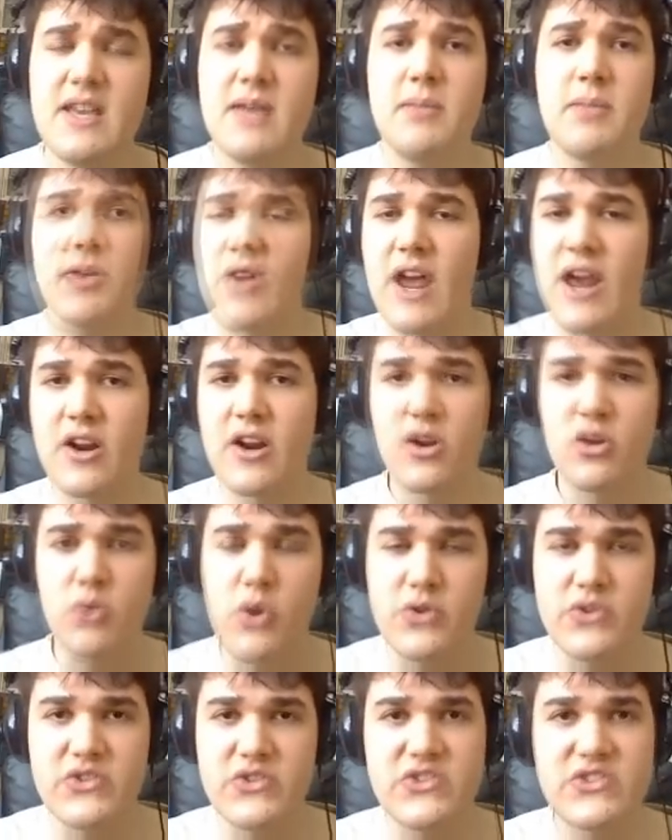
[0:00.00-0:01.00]
But your add-on
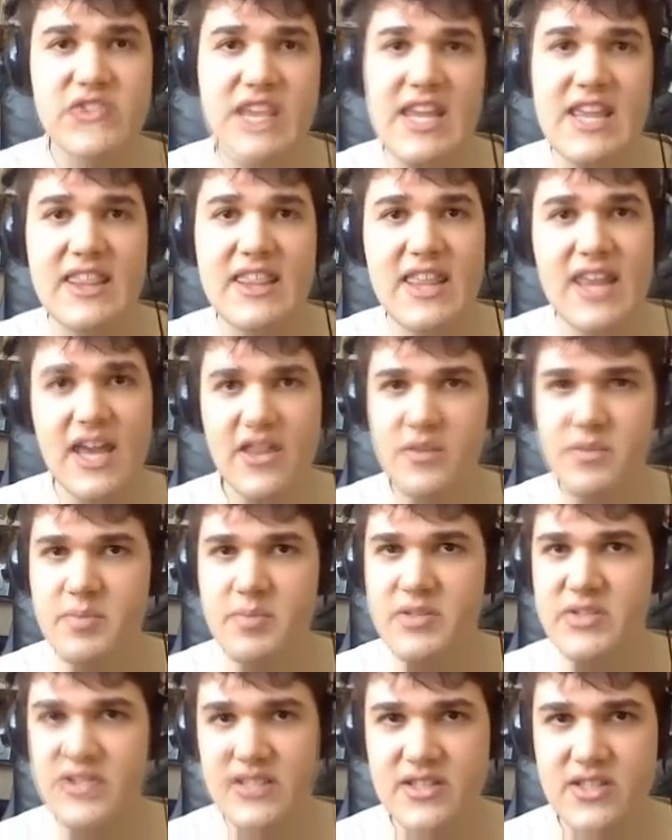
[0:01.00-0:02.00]
won't see the other
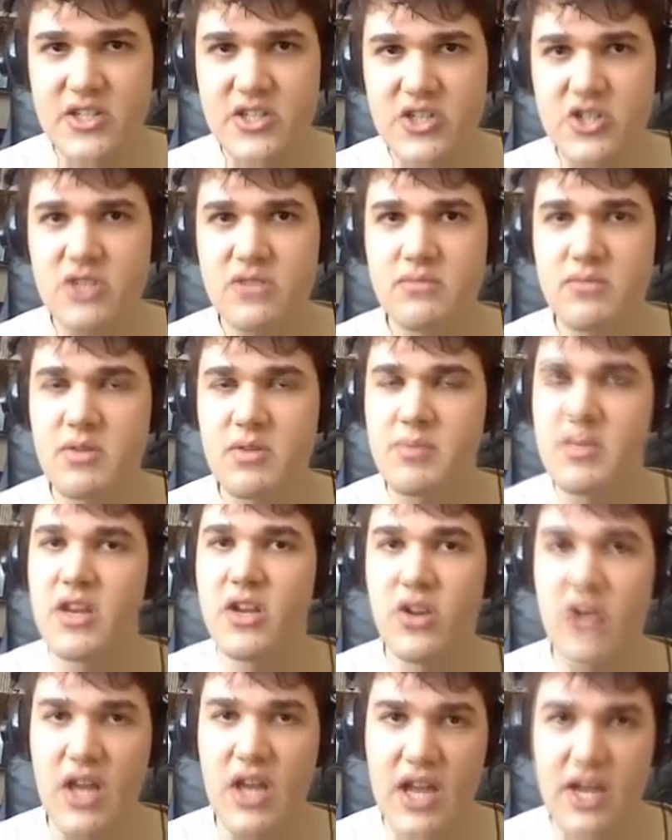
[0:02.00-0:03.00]
percentage,
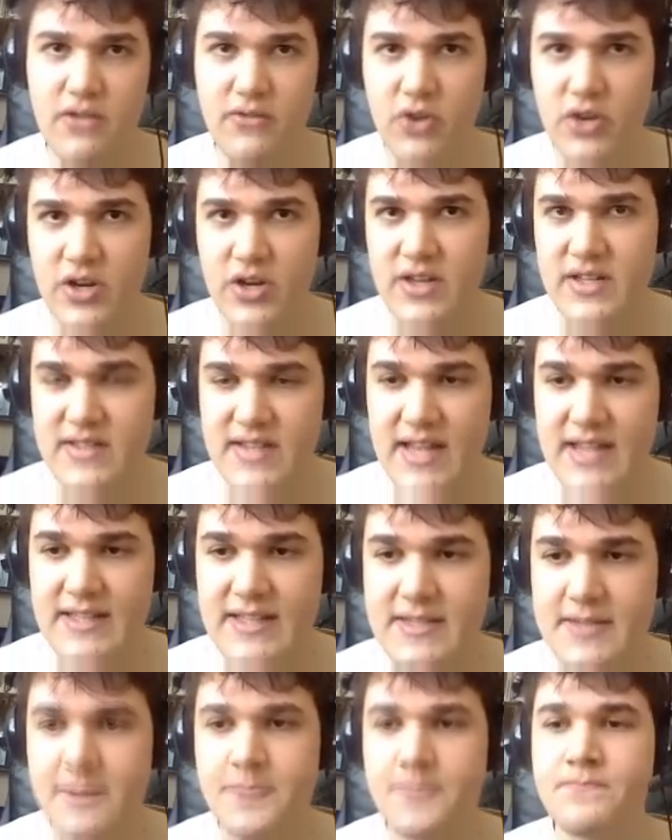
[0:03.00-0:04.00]
depending on how you've got it set.